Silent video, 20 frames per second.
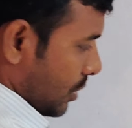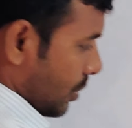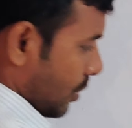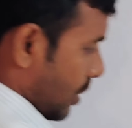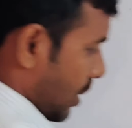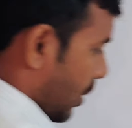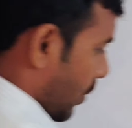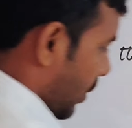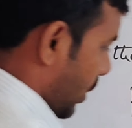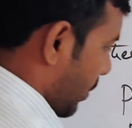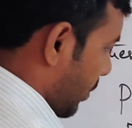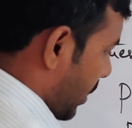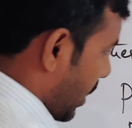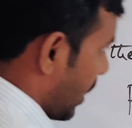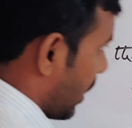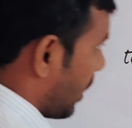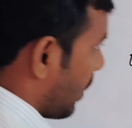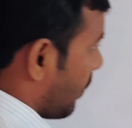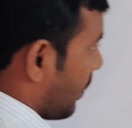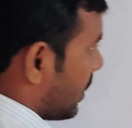So now I am
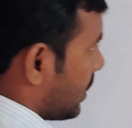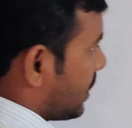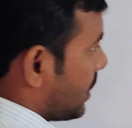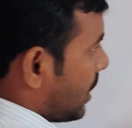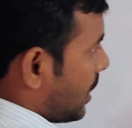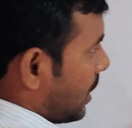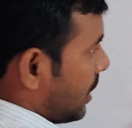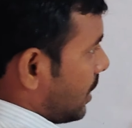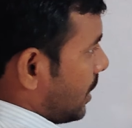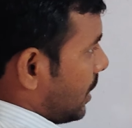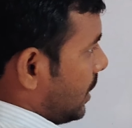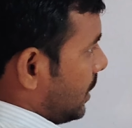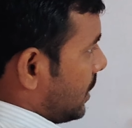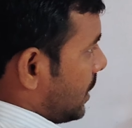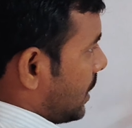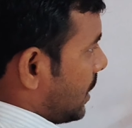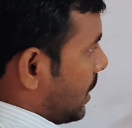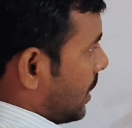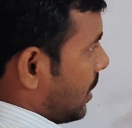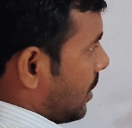writing once again this.
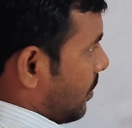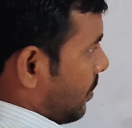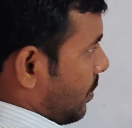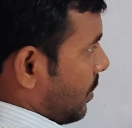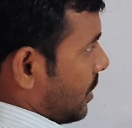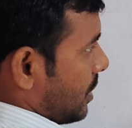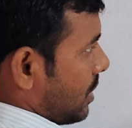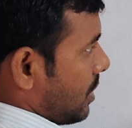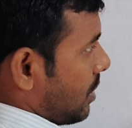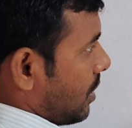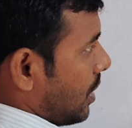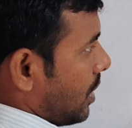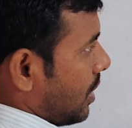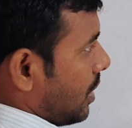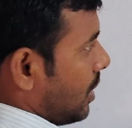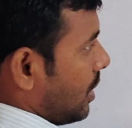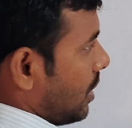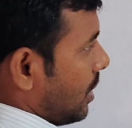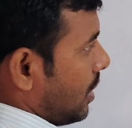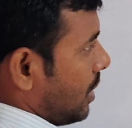First
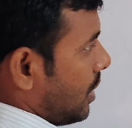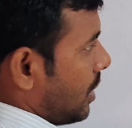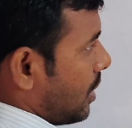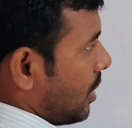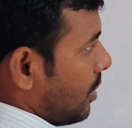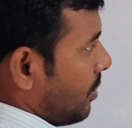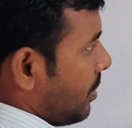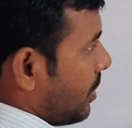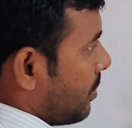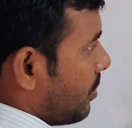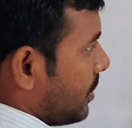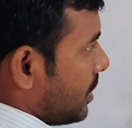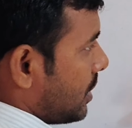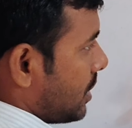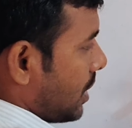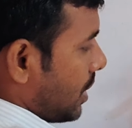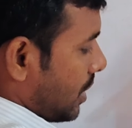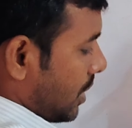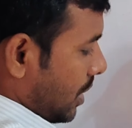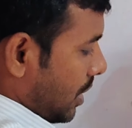I little bit
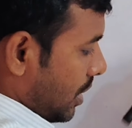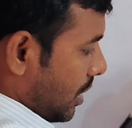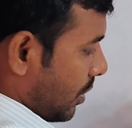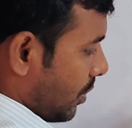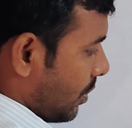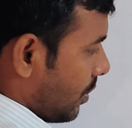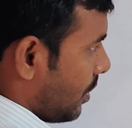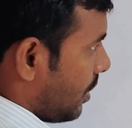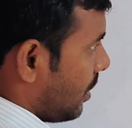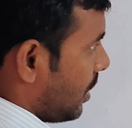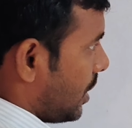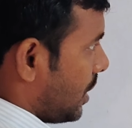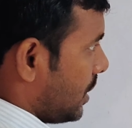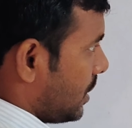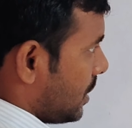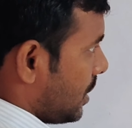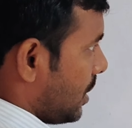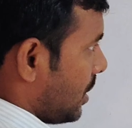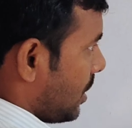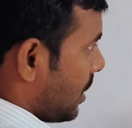mistake there. Now it
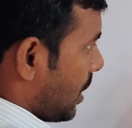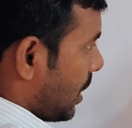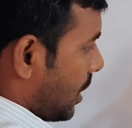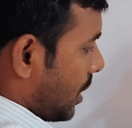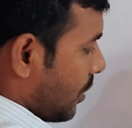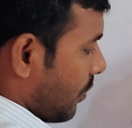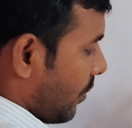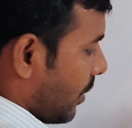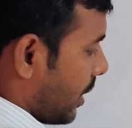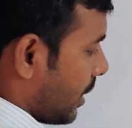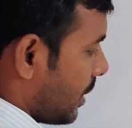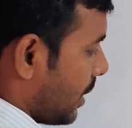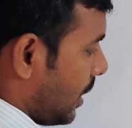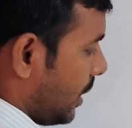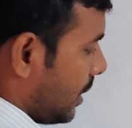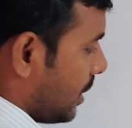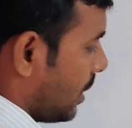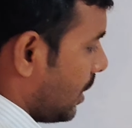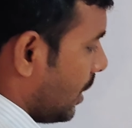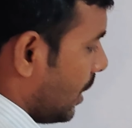is rectified
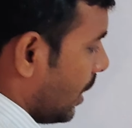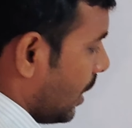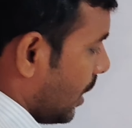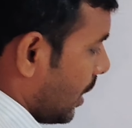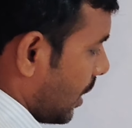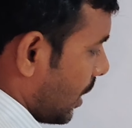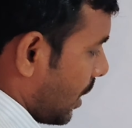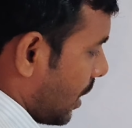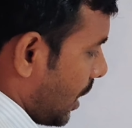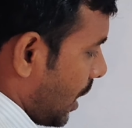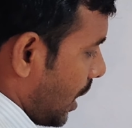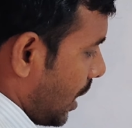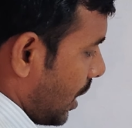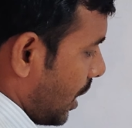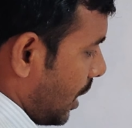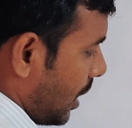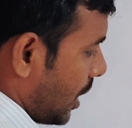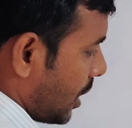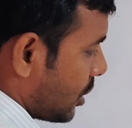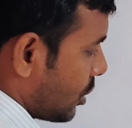that
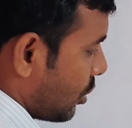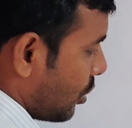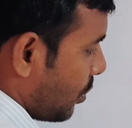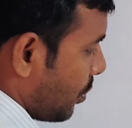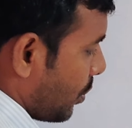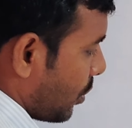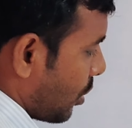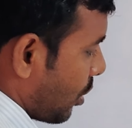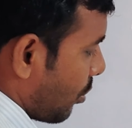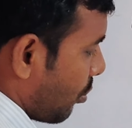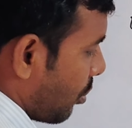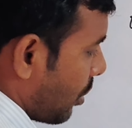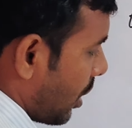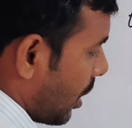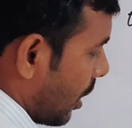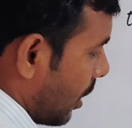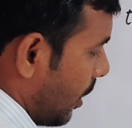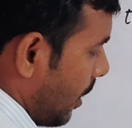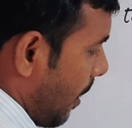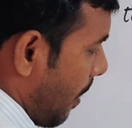An x to the power of
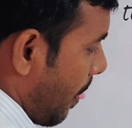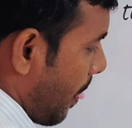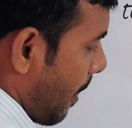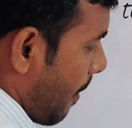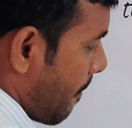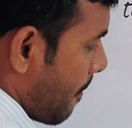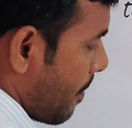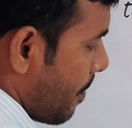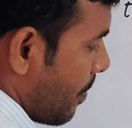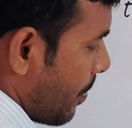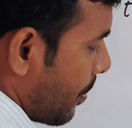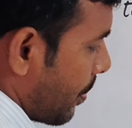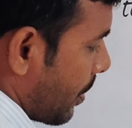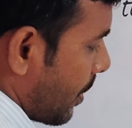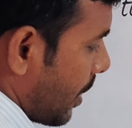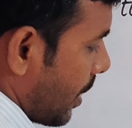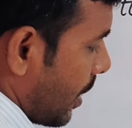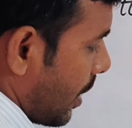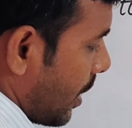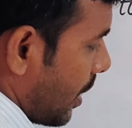n,
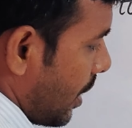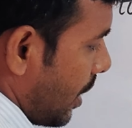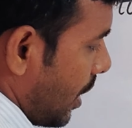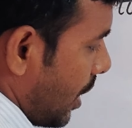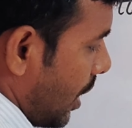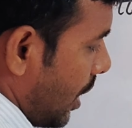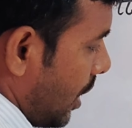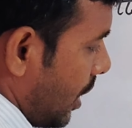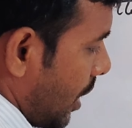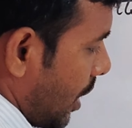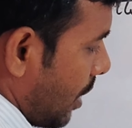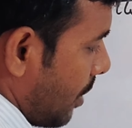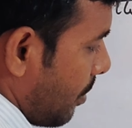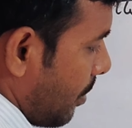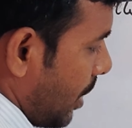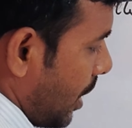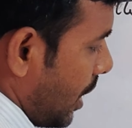An